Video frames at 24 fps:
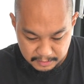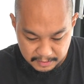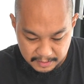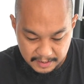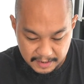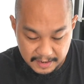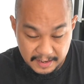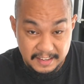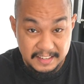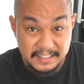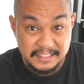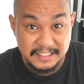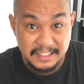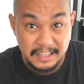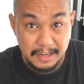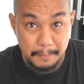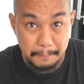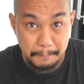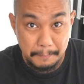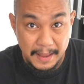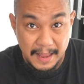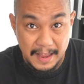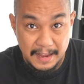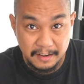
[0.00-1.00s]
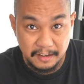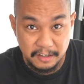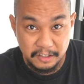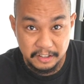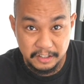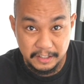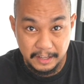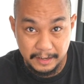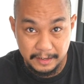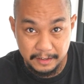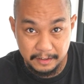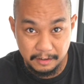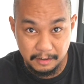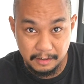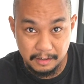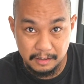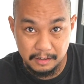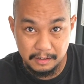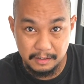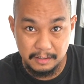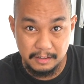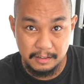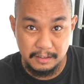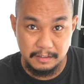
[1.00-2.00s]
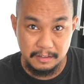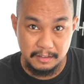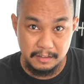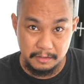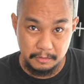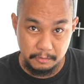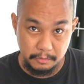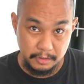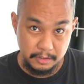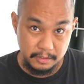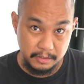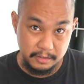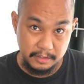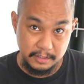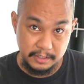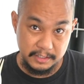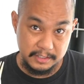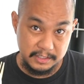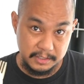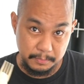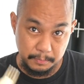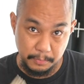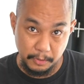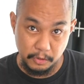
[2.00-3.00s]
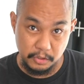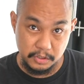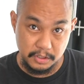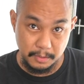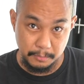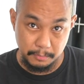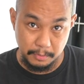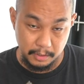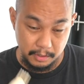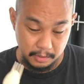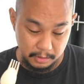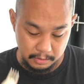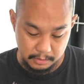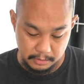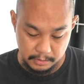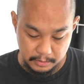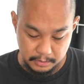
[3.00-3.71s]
And it's in a packed container with disposable